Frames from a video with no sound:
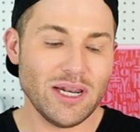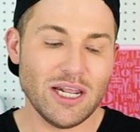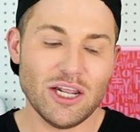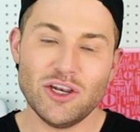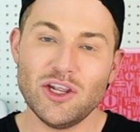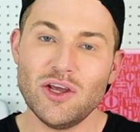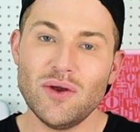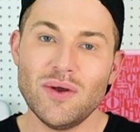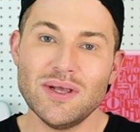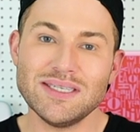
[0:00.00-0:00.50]

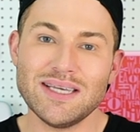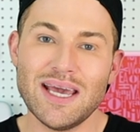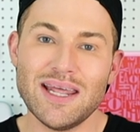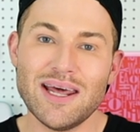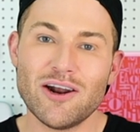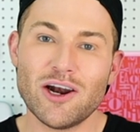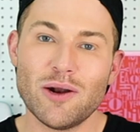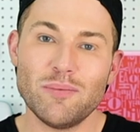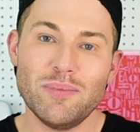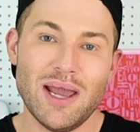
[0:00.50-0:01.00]
need to do is get
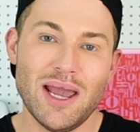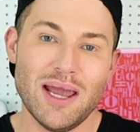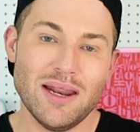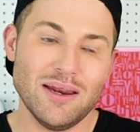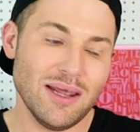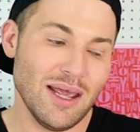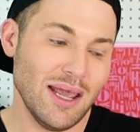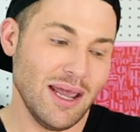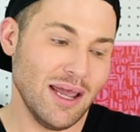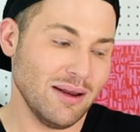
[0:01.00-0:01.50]
out our
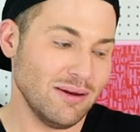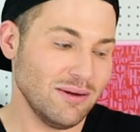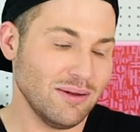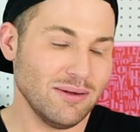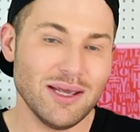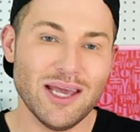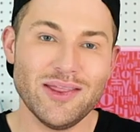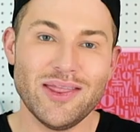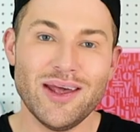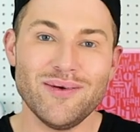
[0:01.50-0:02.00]
pin and
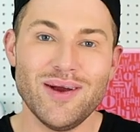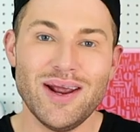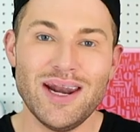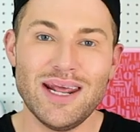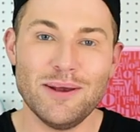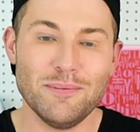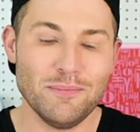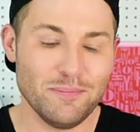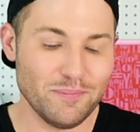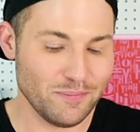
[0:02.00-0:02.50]
get that
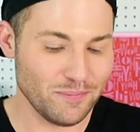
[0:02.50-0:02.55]
ready.